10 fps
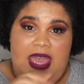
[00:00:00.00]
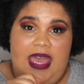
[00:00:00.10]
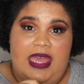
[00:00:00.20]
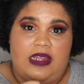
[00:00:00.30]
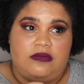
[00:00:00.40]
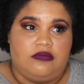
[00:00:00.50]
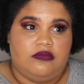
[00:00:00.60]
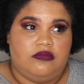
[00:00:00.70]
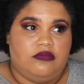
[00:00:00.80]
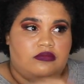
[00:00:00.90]
and
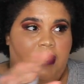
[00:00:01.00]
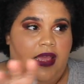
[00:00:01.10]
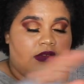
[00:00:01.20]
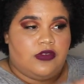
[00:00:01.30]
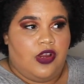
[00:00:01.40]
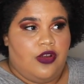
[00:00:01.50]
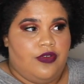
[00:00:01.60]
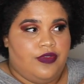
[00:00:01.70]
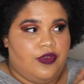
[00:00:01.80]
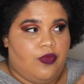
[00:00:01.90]
like
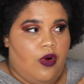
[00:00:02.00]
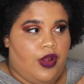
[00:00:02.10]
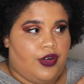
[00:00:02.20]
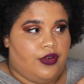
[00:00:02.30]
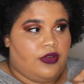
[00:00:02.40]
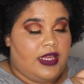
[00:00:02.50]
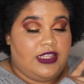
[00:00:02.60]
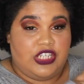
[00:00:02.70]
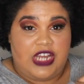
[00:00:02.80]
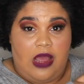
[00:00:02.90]
turn the water
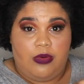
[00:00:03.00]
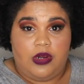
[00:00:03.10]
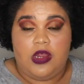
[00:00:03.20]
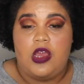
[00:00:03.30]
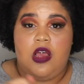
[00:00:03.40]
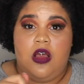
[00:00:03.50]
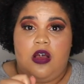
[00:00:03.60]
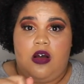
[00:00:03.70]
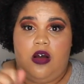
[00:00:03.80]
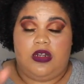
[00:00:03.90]
in the shower
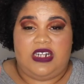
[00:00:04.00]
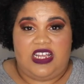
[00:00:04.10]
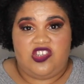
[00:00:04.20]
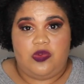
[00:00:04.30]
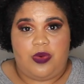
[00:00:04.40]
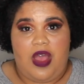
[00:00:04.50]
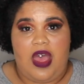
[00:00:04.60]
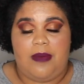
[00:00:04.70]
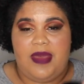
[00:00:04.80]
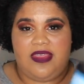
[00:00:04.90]
on like super
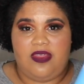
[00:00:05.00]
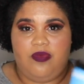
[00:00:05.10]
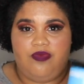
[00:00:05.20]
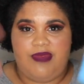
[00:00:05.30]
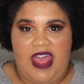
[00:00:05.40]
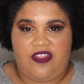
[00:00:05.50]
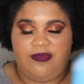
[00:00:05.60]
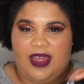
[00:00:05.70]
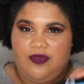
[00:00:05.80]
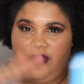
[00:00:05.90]
hot and make the
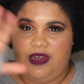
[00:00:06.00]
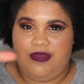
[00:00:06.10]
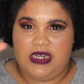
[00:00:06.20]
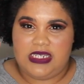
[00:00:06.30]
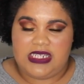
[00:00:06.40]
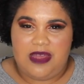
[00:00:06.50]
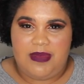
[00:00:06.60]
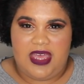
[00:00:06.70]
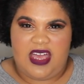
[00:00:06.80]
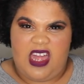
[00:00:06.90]
bathroom like really, really
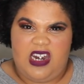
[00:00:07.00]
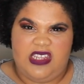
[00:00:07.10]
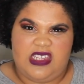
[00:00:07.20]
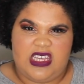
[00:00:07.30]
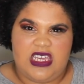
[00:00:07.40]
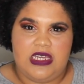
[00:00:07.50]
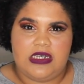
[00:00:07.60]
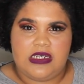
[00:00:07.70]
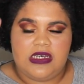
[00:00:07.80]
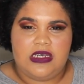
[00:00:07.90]
steamy and kind of let the
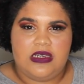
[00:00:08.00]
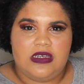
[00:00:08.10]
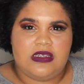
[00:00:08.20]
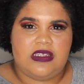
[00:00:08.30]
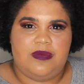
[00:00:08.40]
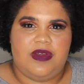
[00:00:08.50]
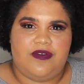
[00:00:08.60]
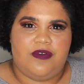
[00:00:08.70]
heat seep in